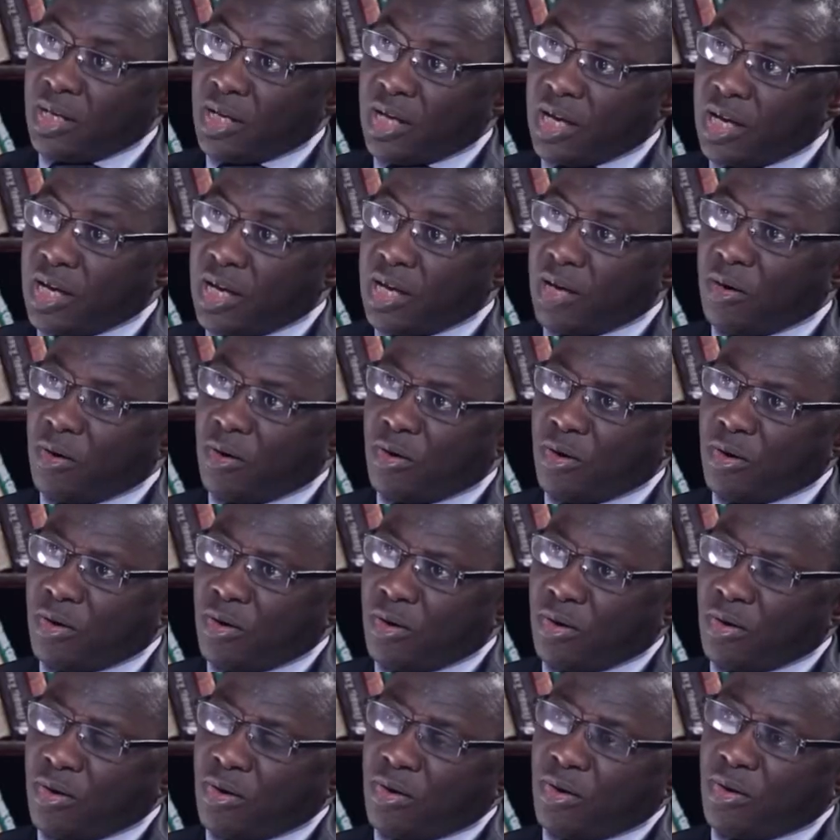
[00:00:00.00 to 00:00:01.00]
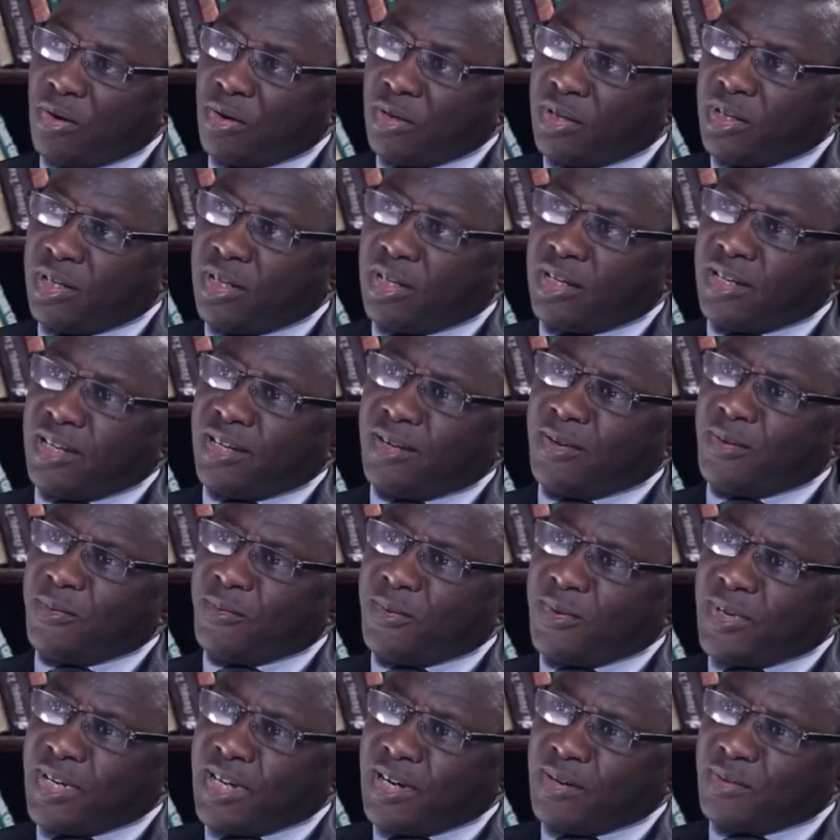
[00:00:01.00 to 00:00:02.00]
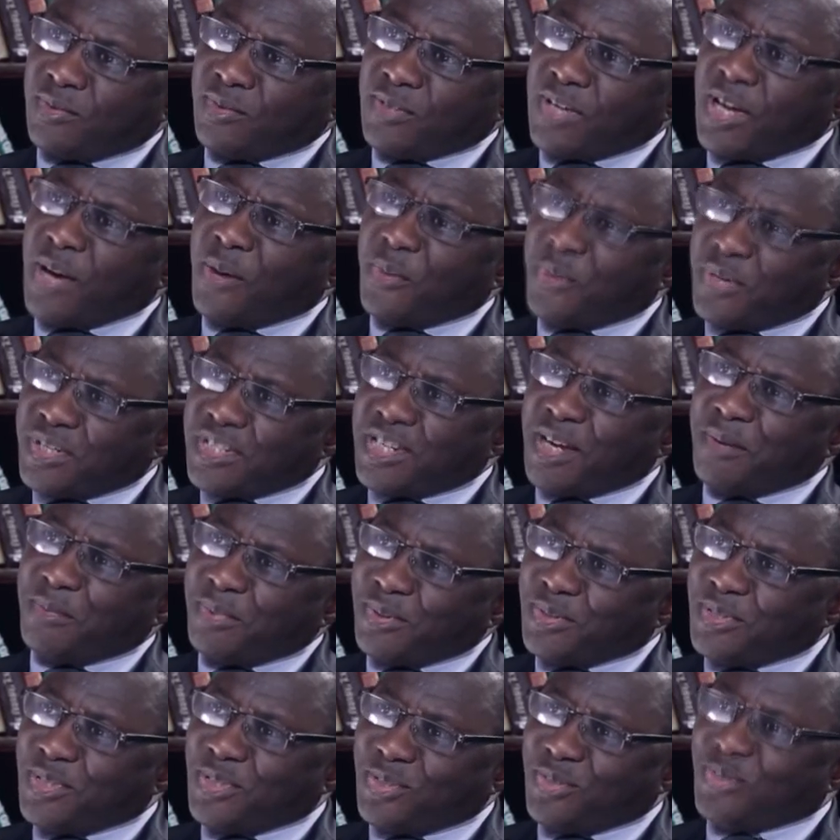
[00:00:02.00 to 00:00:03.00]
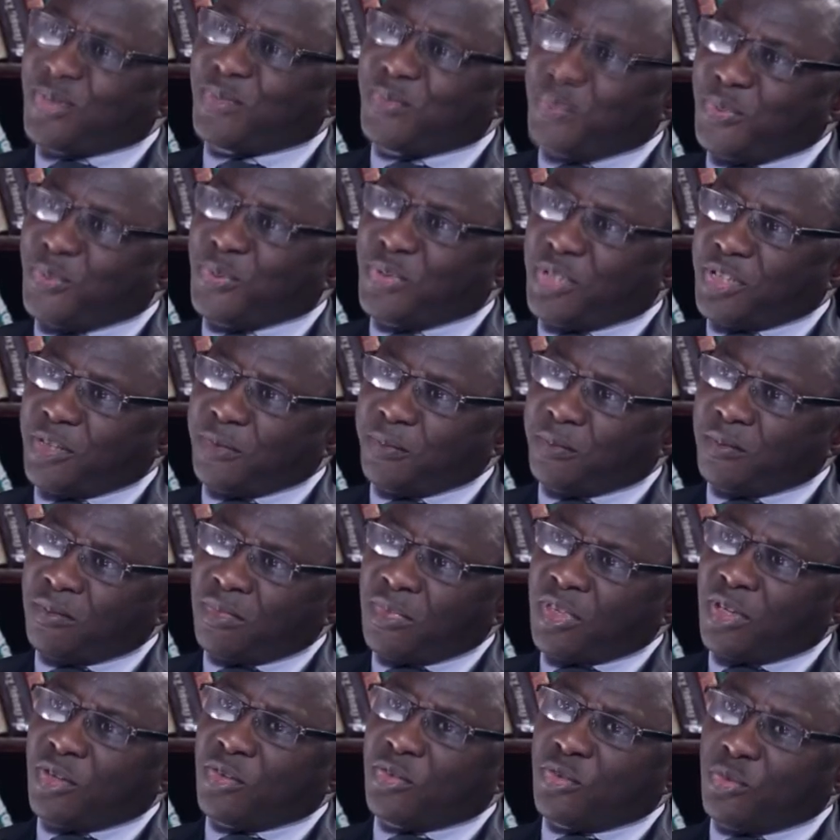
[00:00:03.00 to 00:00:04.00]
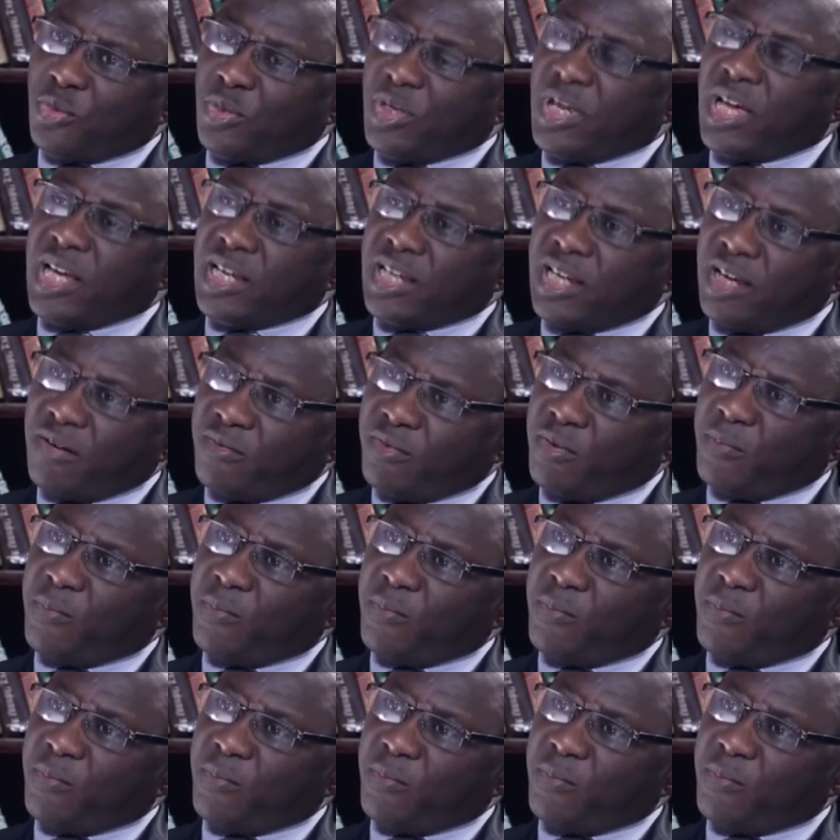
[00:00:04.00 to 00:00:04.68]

or equitable distribution so that every